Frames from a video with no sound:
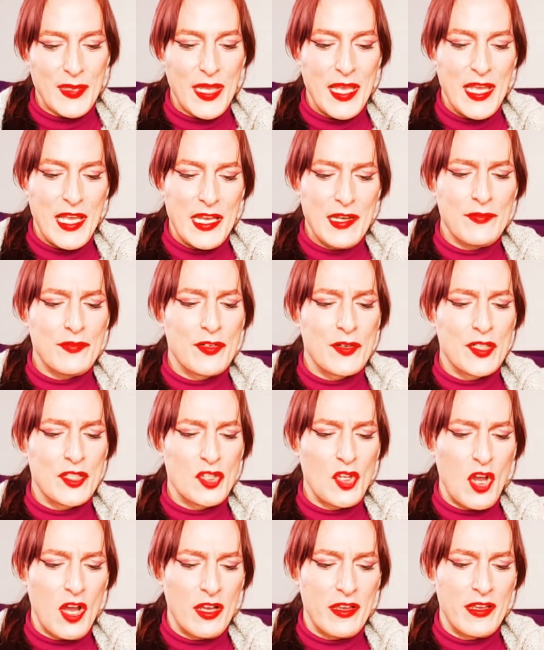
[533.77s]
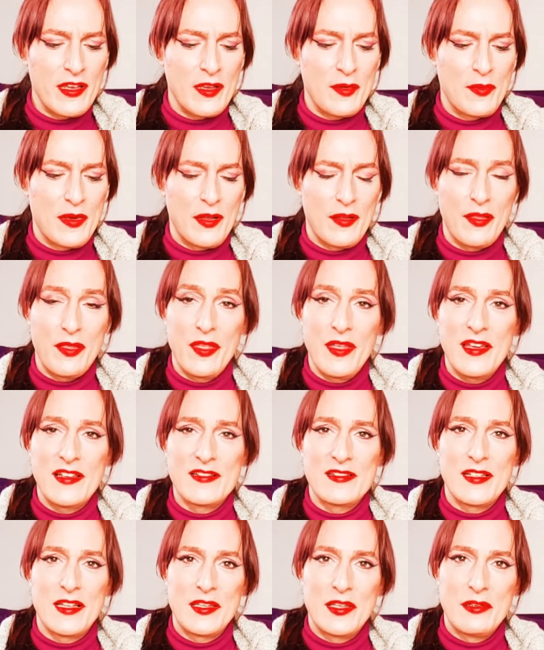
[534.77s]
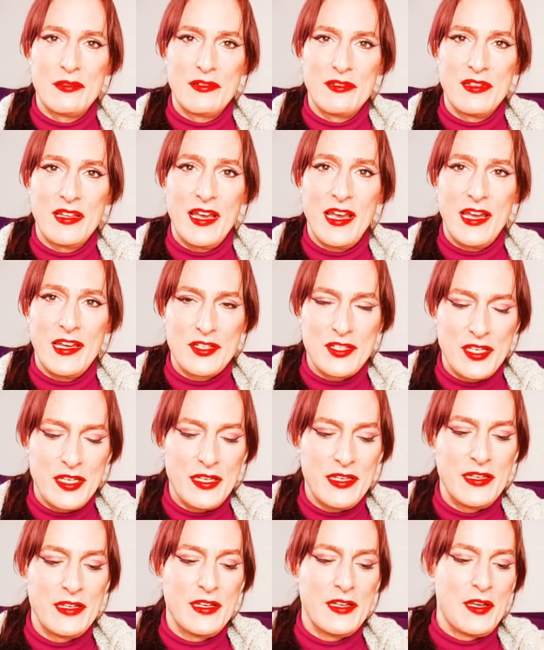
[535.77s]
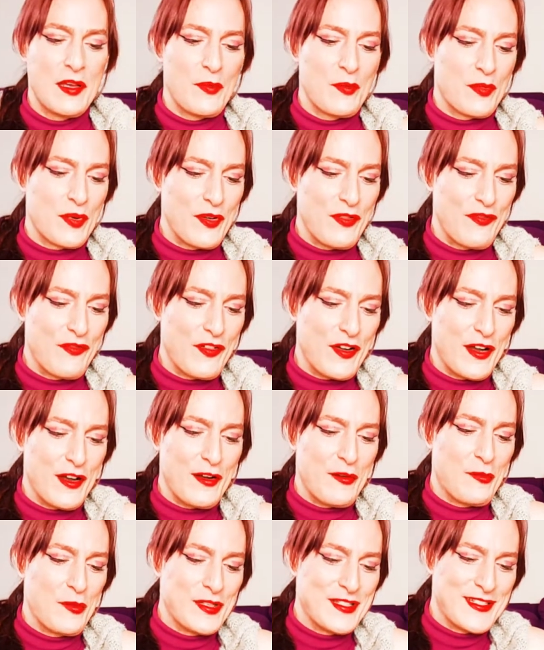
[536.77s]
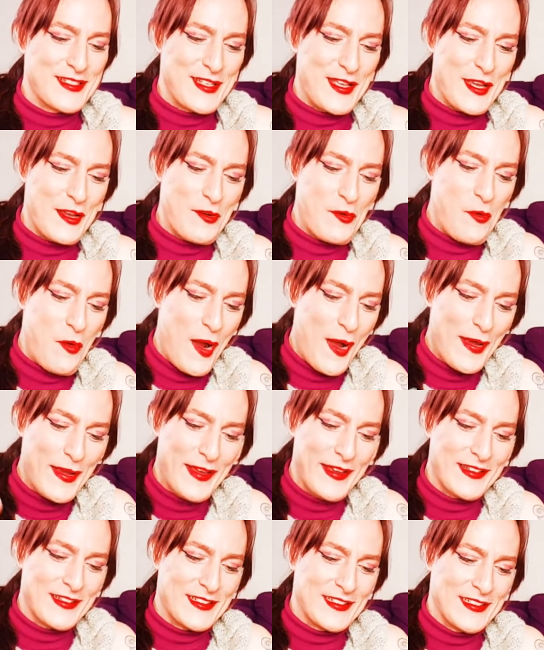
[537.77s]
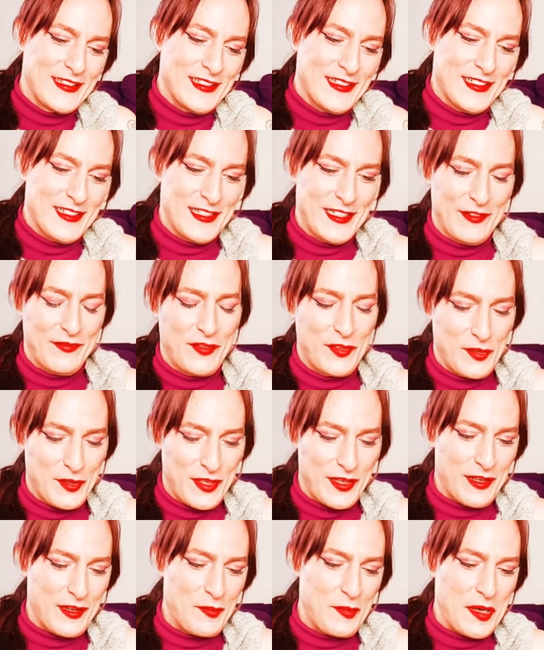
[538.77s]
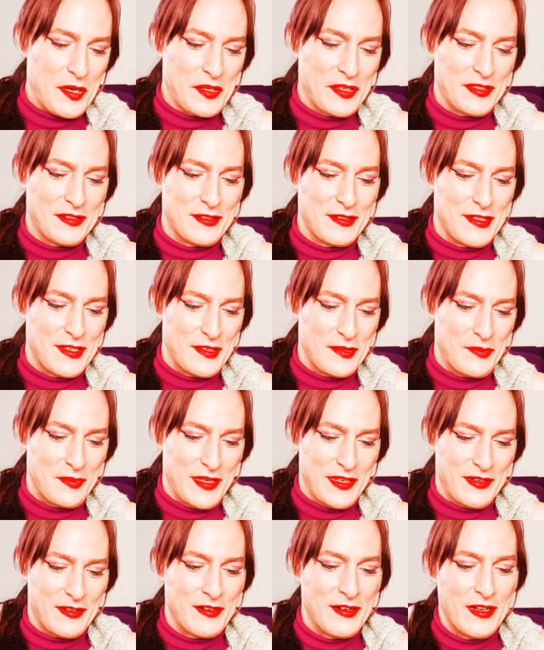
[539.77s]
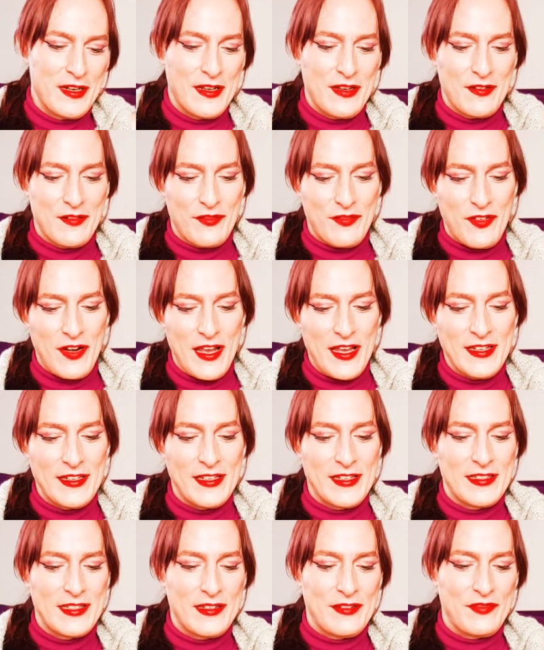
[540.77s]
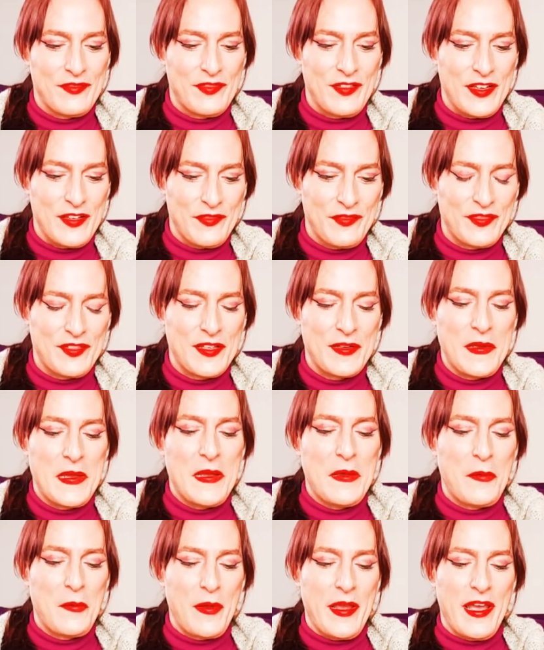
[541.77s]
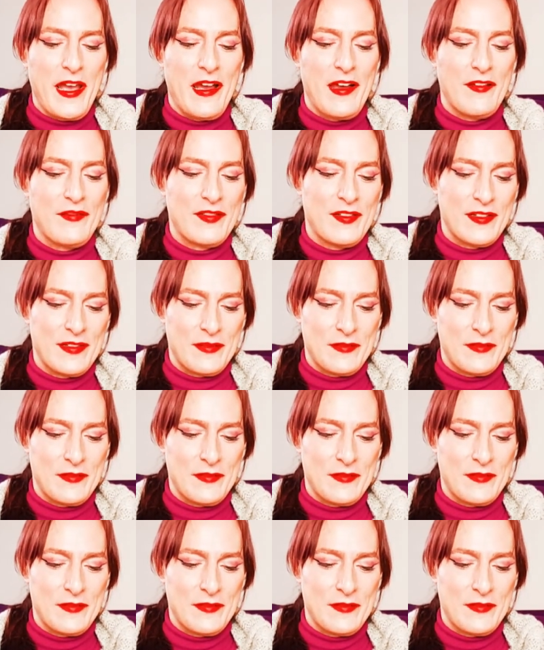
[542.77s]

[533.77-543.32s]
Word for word: and for talking about things that you would actually prefer would stay quiet if you think about it a little better. Friday, the 5th, we have.